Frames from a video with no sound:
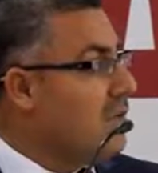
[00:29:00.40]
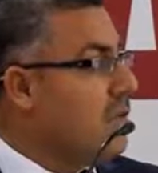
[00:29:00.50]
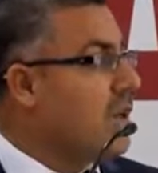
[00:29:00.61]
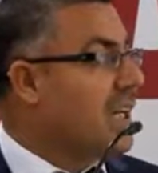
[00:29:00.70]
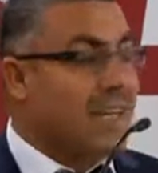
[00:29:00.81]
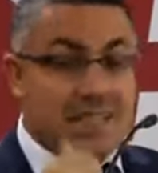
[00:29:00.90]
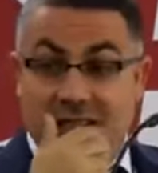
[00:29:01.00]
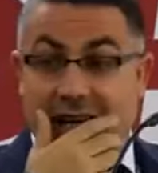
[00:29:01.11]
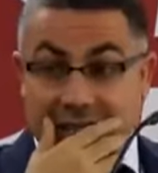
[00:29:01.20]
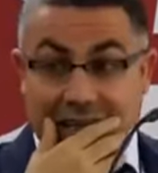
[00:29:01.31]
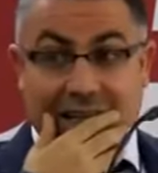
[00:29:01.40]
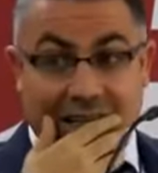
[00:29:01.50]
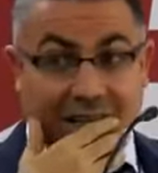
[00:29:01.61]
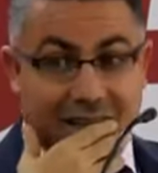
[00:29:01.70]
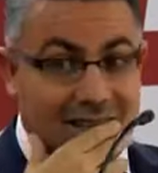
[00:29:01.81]
For kinesthetic
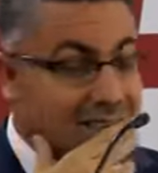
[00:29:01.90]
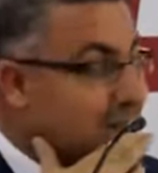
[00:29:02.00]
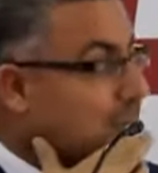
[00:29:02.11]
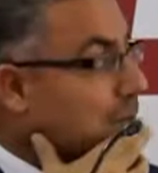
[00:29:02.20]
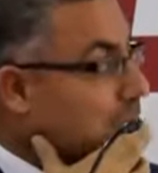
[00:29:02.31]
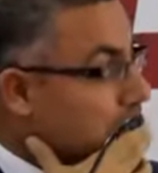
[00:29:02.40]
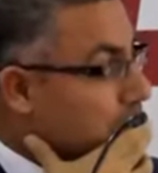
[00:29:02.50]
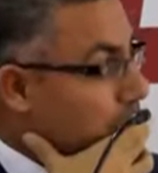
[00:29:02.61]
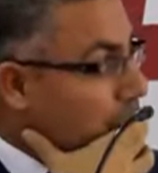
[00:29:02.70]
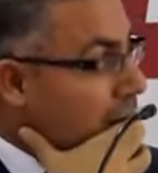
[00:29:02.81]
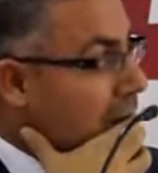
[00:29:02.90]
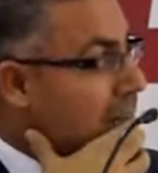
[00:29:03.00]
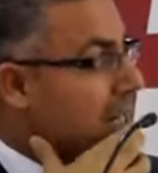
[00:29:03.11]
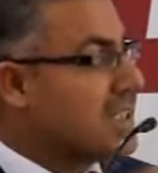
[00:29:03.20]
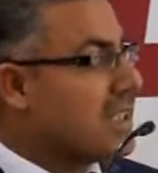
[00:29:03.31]
learners,
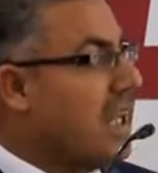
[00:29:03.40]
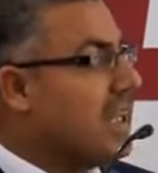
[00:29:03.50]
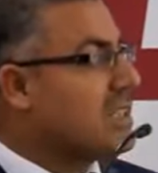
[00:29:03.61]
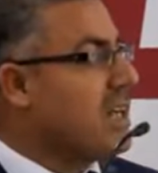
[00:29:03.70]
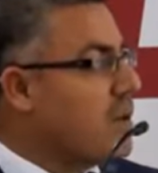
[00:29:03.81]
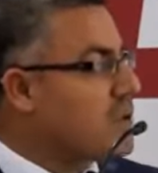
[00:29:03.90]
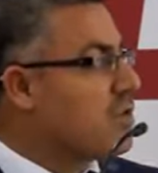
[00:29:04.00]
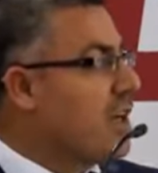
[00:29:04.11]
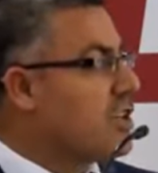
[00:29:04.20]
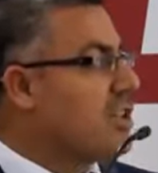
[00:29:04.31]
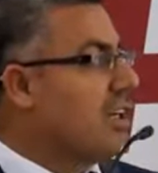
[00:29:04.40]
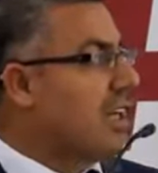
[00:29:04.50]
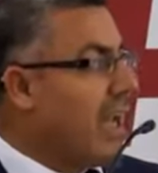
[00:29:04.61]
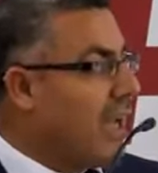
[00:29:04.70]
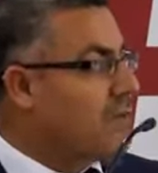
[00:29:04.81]
skills demonstrational
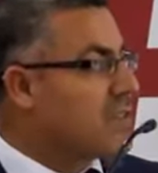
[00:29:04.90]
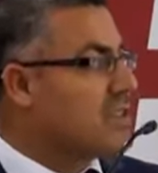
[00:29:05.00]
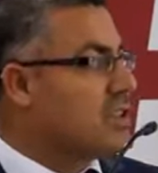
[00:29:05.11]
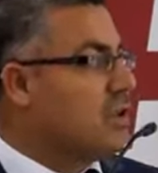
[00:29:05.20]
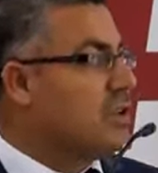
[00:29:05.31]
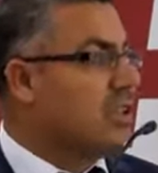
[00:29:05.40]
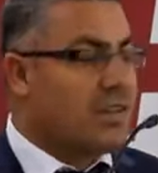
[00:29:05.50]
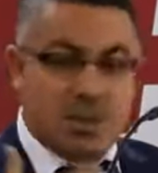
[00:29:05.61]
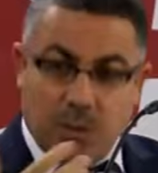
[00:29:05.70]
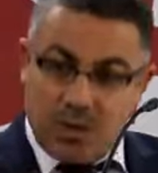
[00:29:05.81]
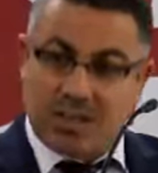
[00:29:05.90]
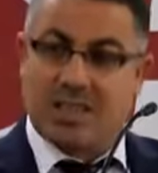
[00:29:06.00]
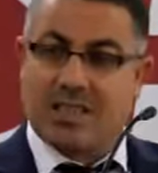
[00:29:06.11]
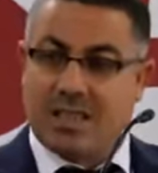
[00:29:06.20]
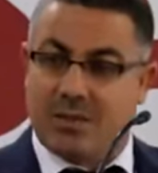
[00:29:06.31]
games, student response
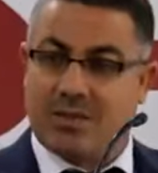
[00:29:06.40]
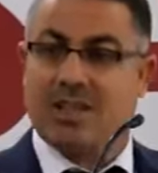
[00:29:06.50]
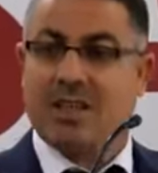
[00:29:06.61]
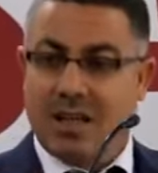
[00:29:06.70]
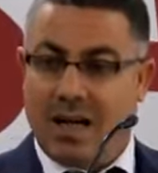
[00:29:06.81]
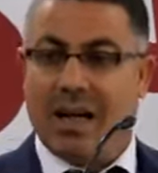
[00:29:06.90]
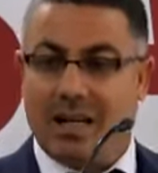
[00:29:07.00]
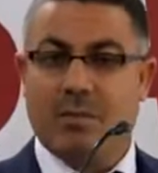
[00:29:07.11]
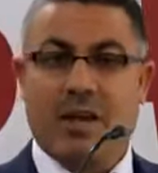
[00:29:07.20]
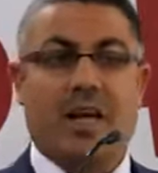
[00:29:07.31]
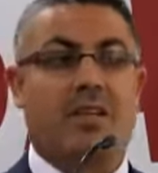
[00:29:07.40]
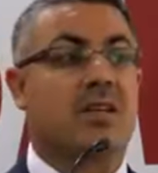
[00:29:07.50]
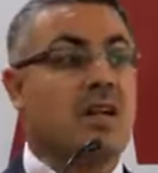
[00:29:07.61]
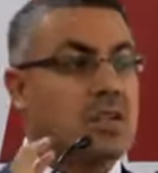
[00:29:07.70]
systems, and many others.